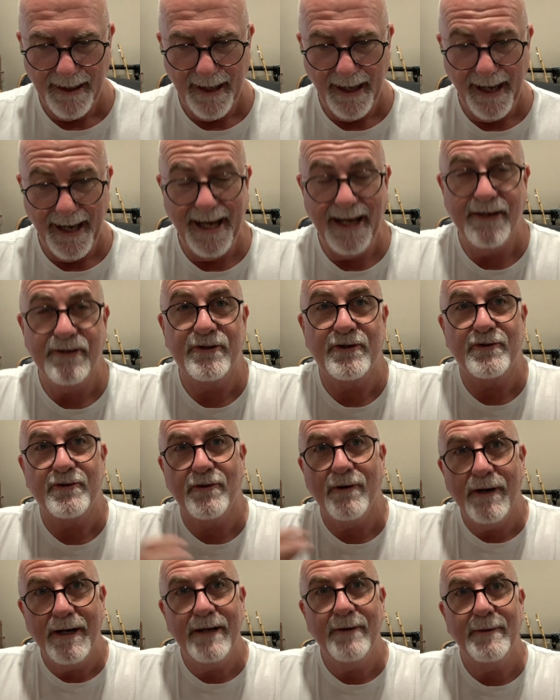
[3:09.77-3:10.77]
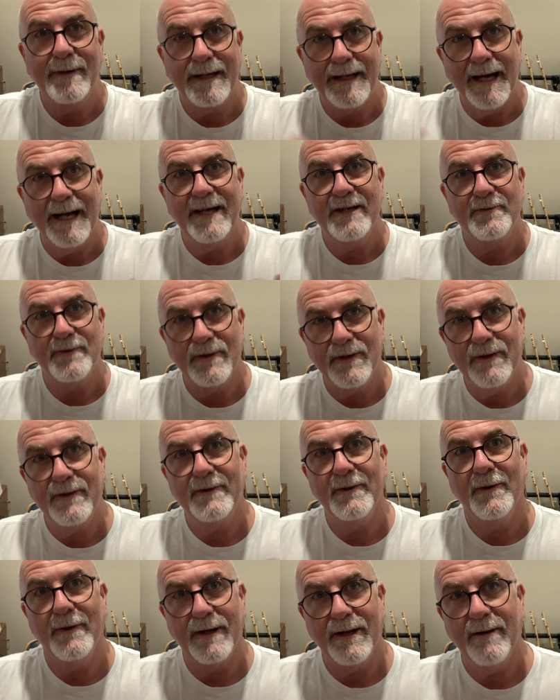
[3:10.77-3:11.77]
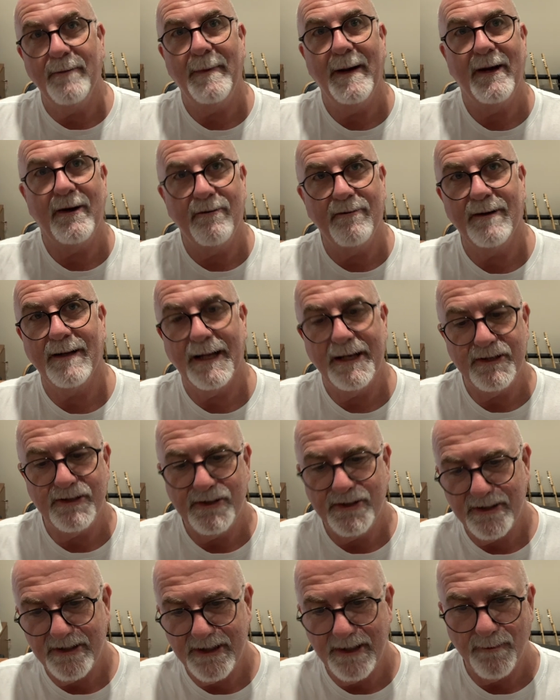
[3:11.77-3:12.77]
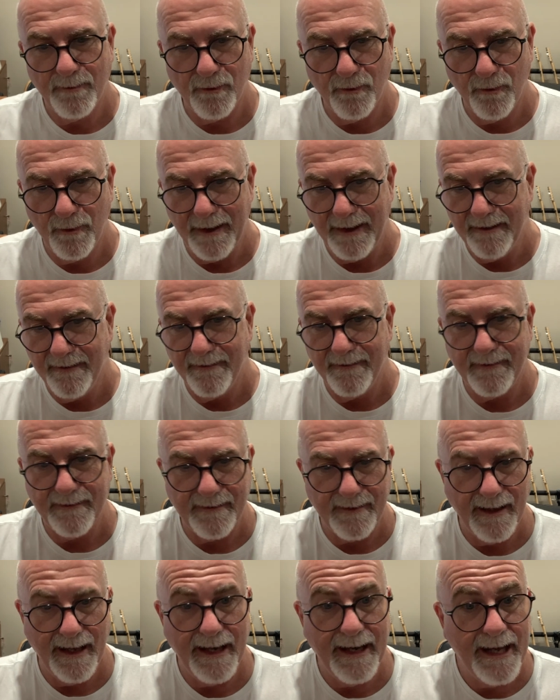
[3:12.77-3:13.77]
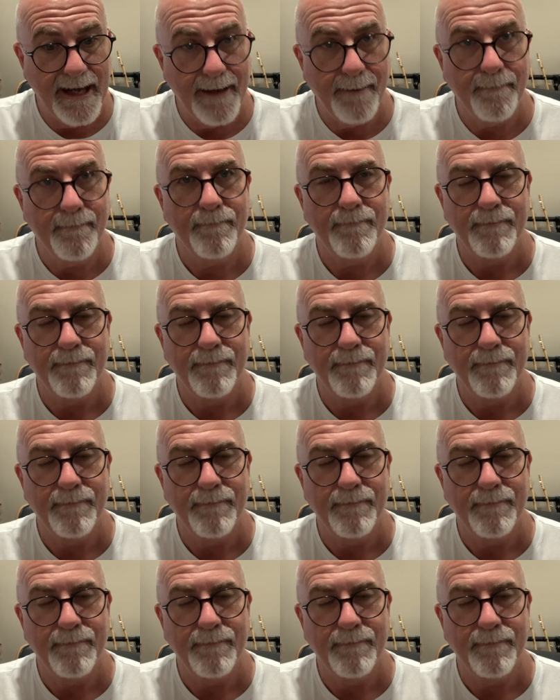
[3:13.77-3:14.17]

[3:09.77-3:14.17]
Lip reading: Anne's trying to engage with her daughter about her relationship with Annette,